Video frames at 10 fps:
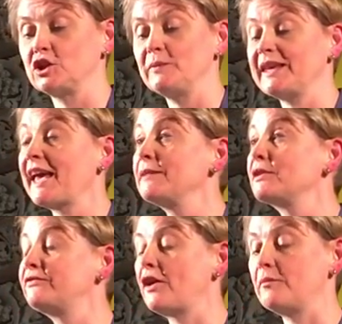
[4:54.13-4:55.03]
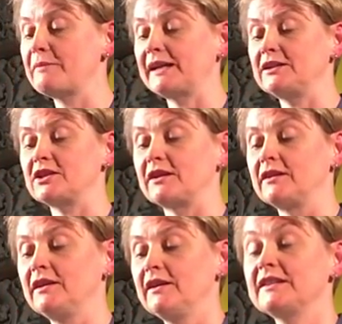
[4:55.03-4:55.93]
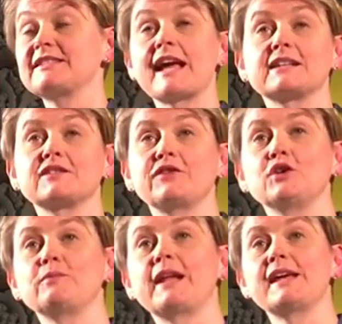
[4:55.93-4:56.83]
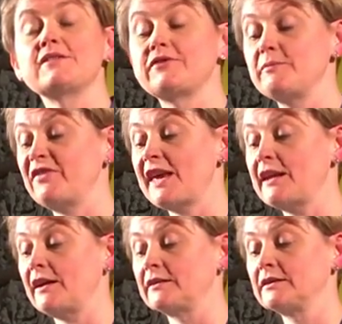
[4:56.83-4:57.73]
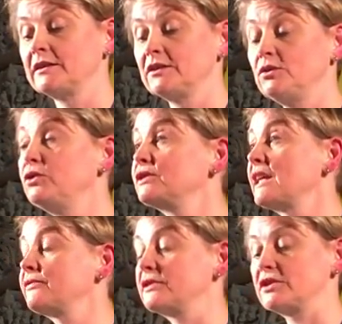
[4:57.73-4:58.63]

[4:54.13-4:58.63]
who became the farm manager, a saxophone player from Vienna who looked after